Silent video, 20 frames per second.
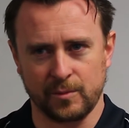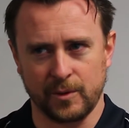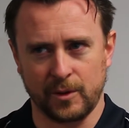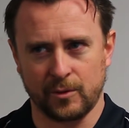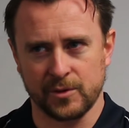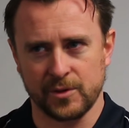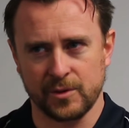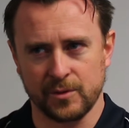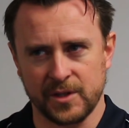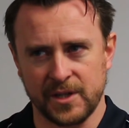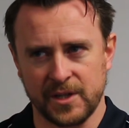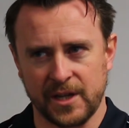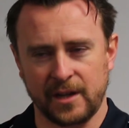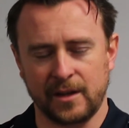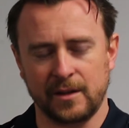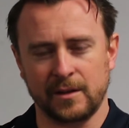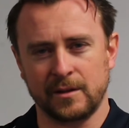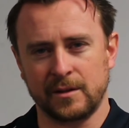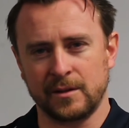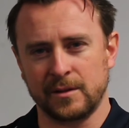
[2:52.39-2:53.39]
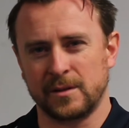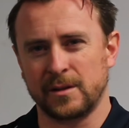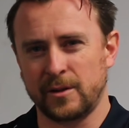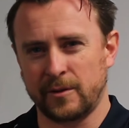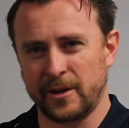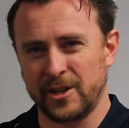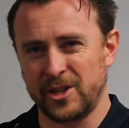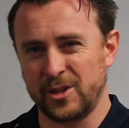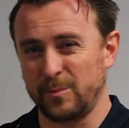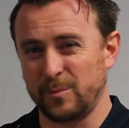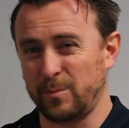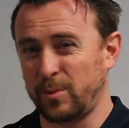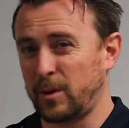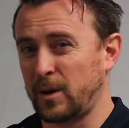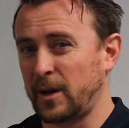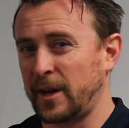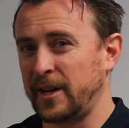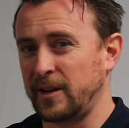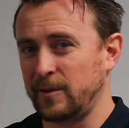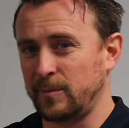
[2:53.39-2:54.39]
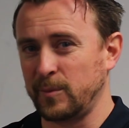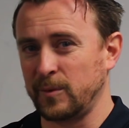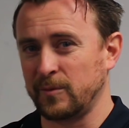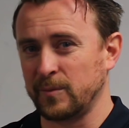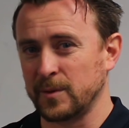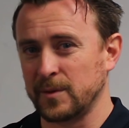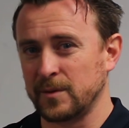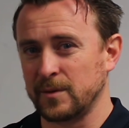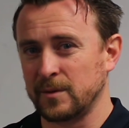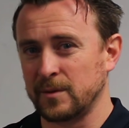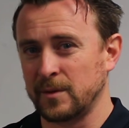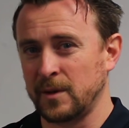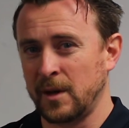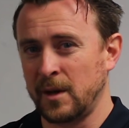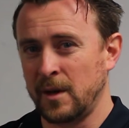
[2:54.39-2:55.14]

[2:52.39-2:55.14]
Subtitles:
we also take into consideration plane of movements.